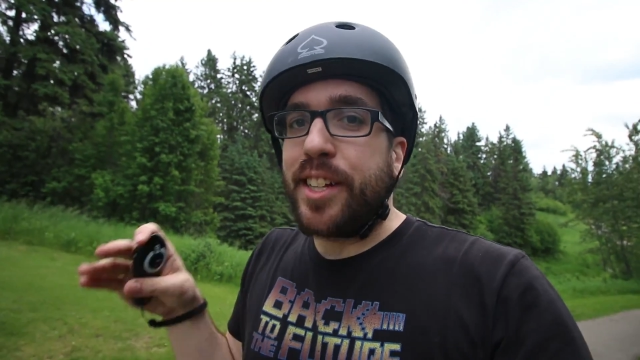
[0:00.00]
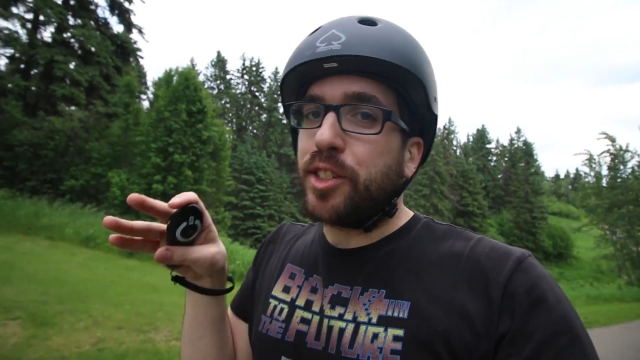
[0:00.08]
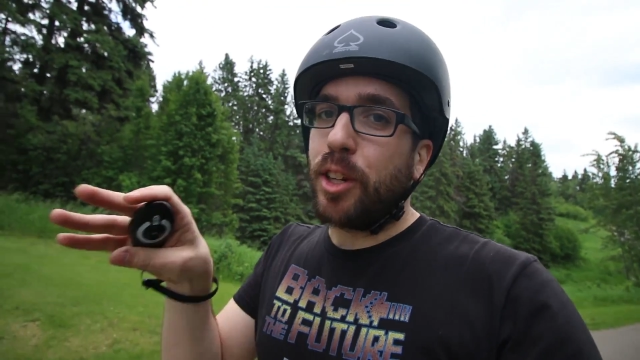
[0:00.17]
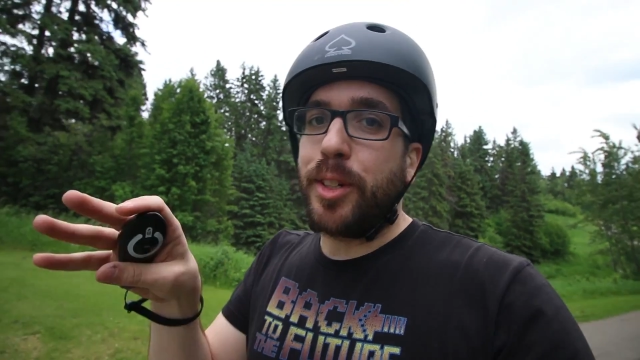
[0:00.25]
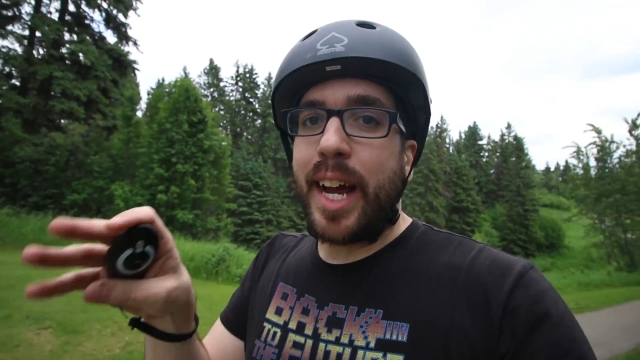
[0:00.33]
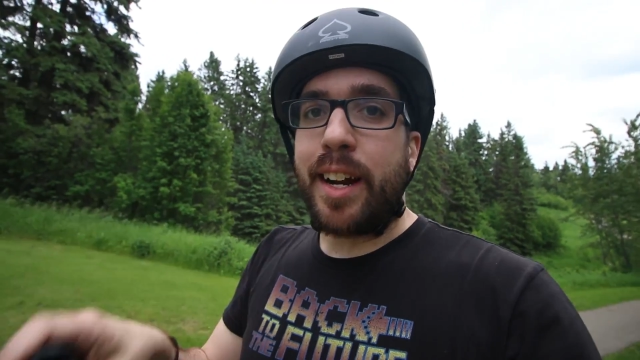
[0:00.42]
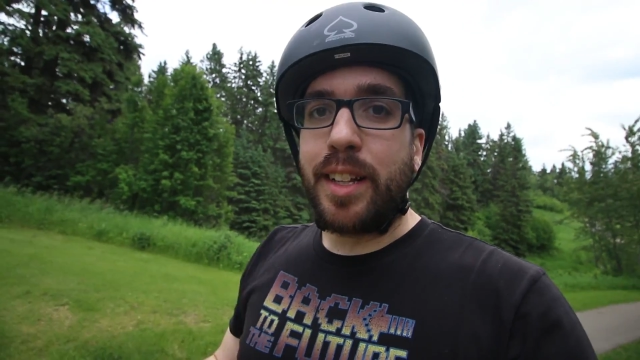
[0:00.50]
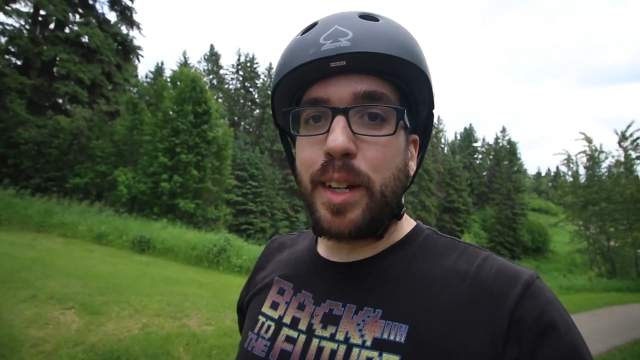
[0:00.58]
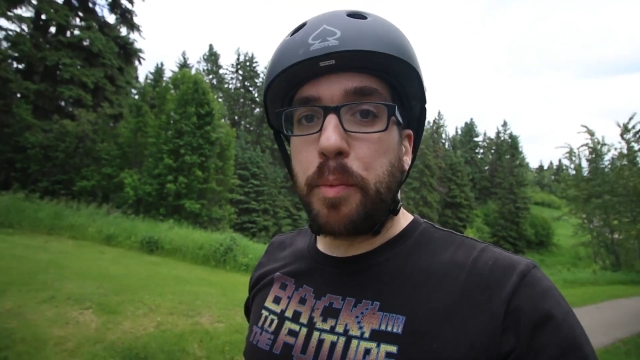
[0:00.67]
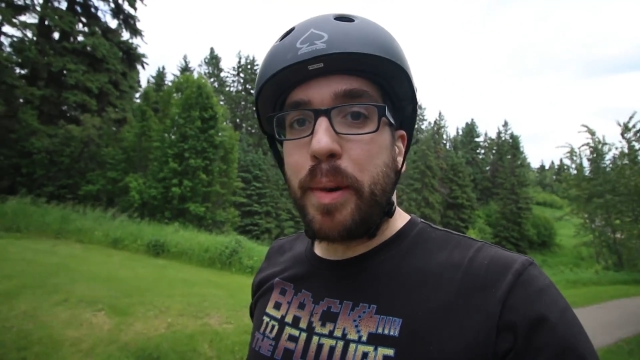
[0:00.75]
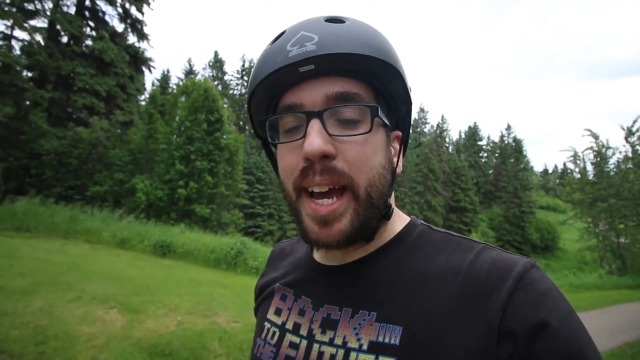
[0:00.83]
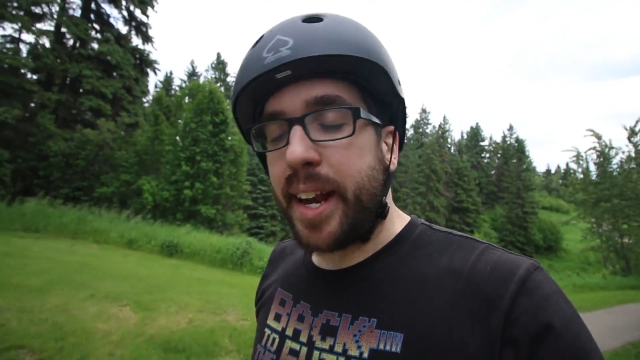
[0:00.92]
It slowed down a
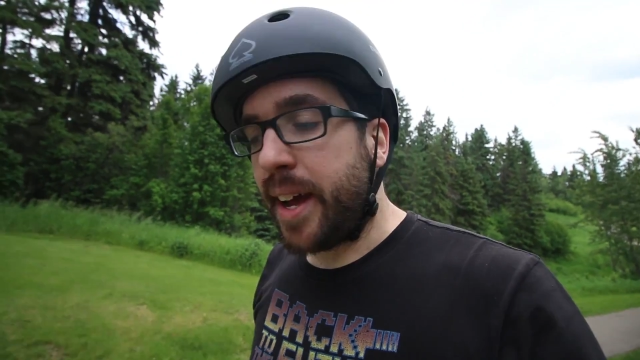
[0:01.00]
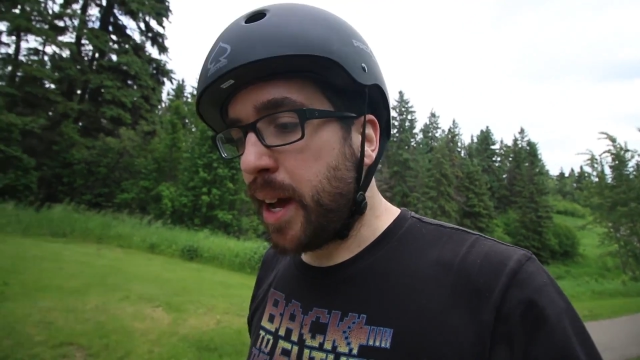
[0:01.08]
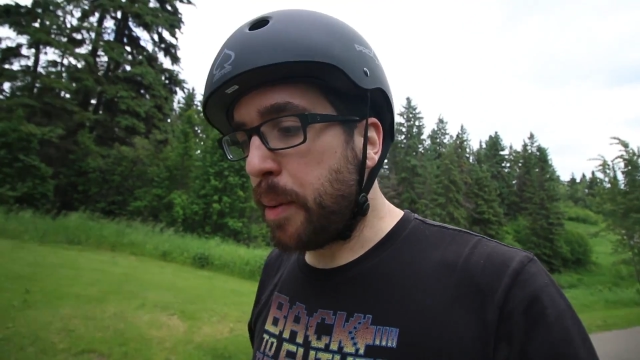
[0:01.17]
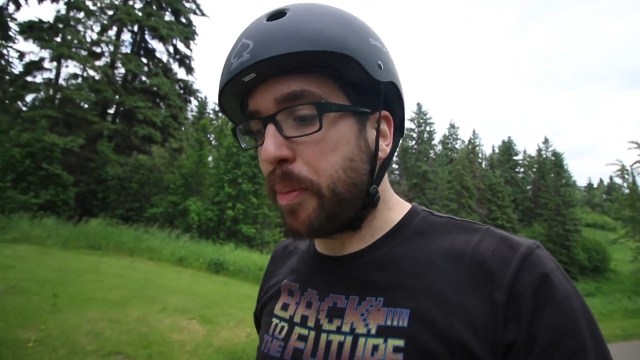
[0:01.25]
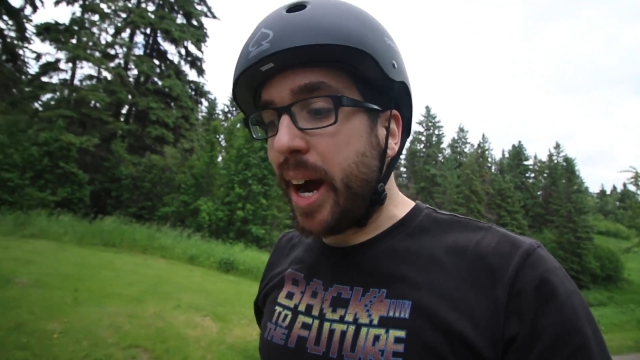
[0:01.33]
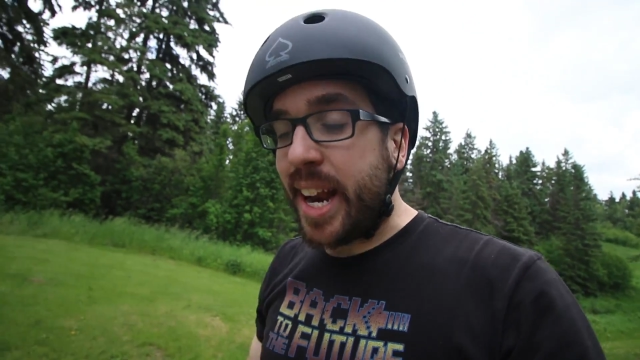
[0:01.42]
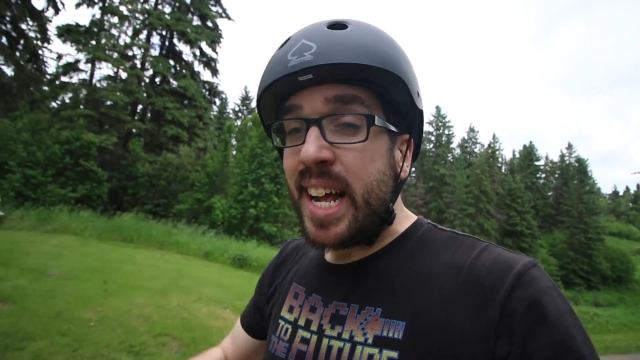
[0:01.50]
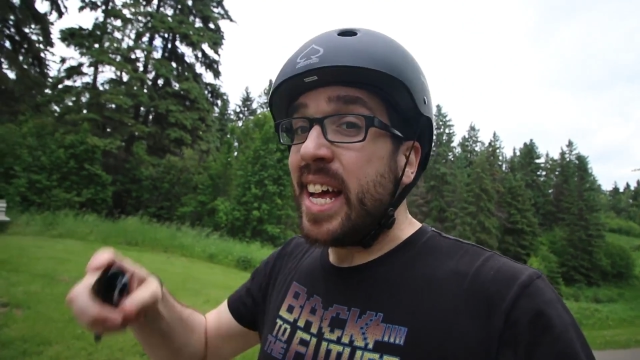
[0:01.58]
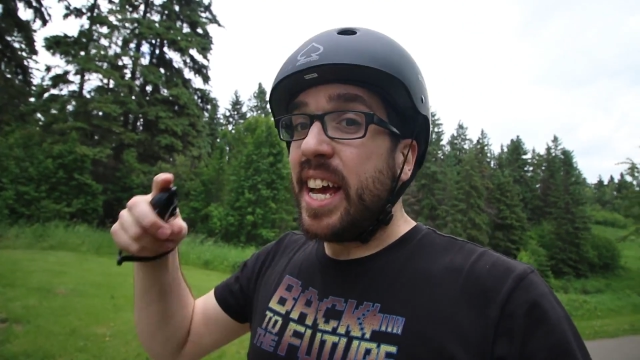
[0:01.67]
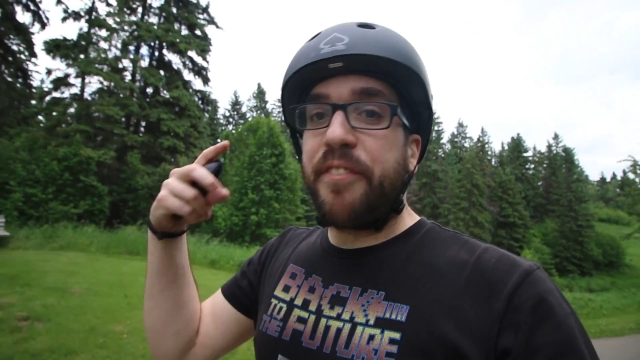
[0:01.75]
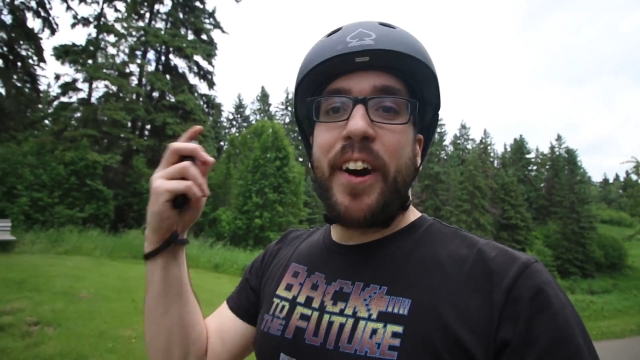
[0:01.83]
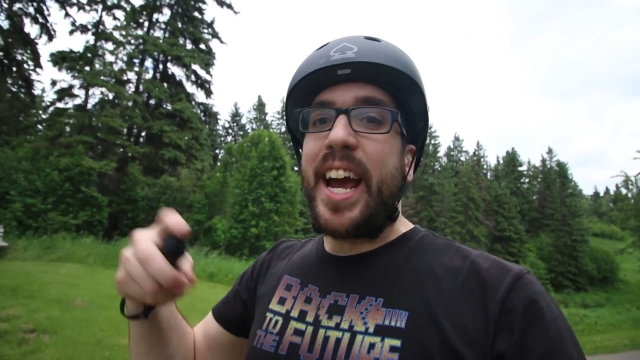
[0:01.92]
little bit, but
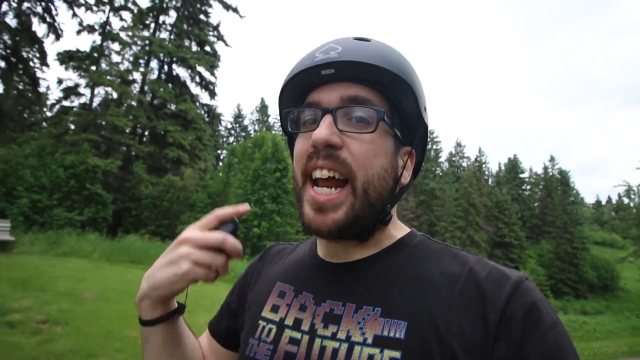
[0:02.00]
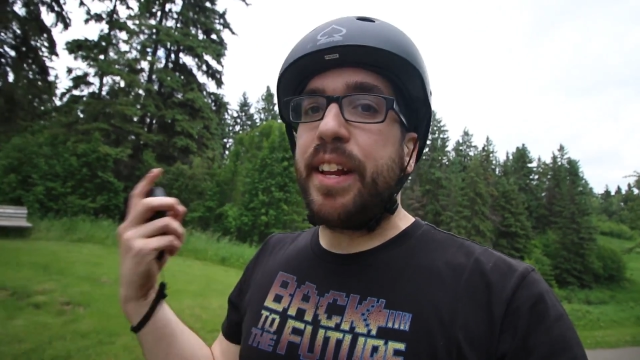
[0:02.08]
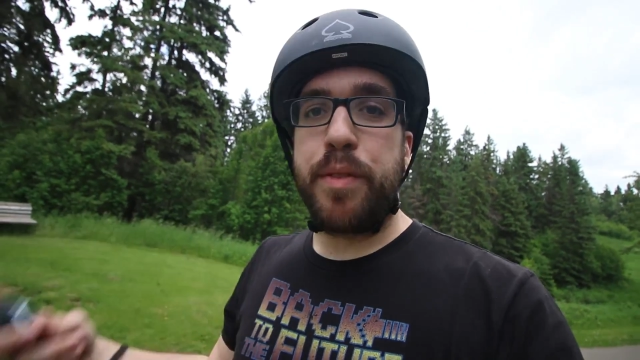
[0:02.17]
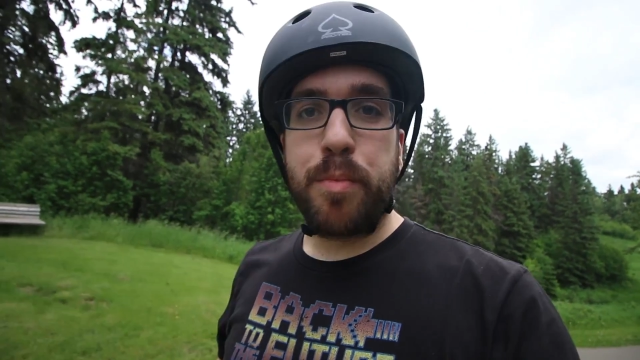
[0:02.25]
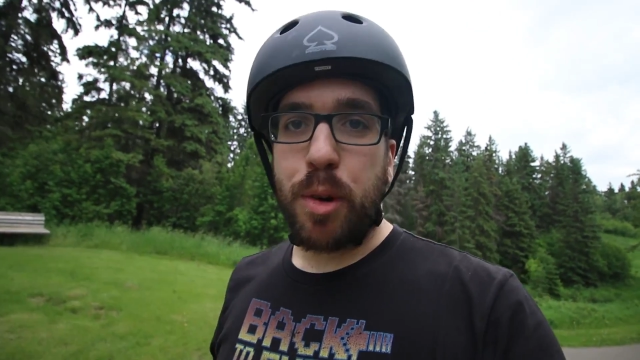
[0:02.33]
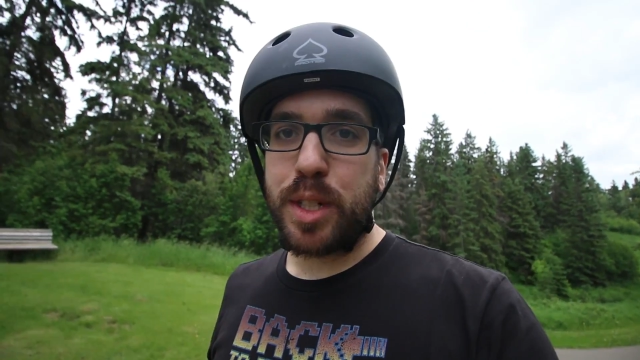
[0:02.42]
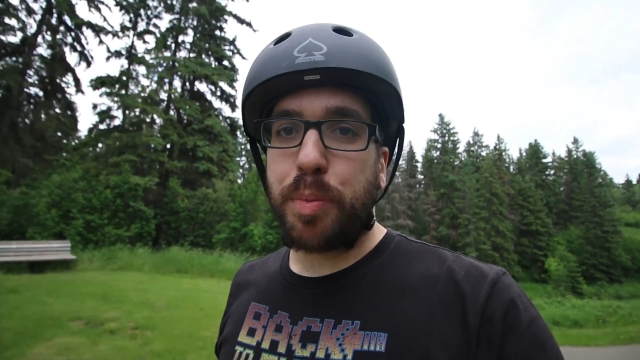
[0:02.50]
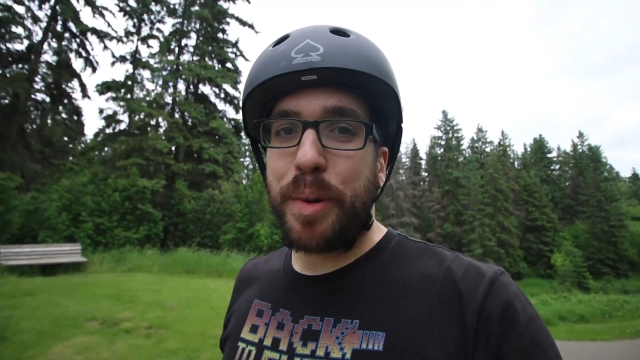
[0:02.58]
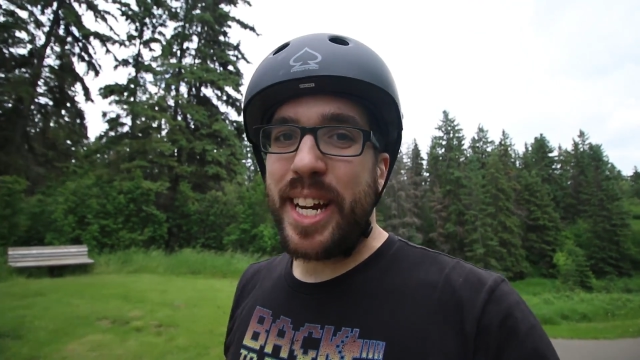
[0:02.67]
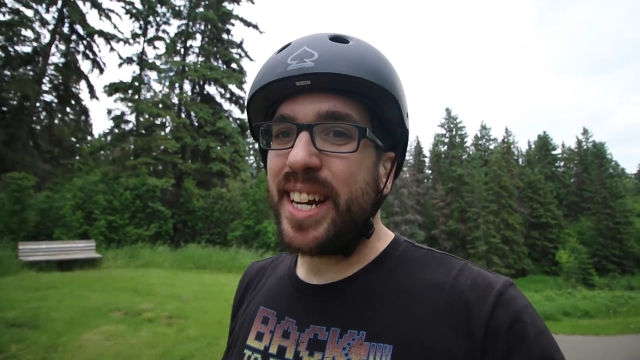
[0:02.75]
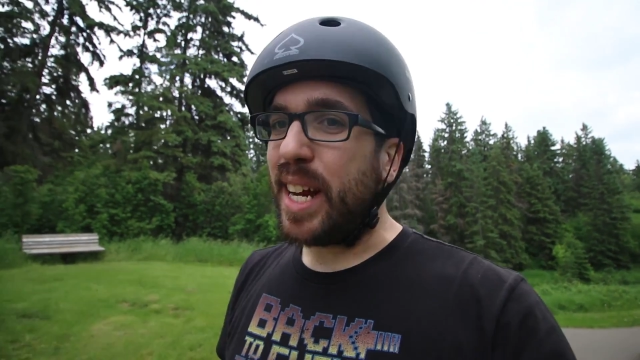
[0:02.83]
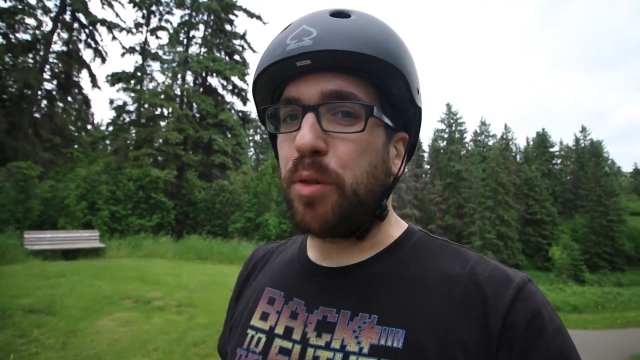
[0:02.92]
if I had even more speed,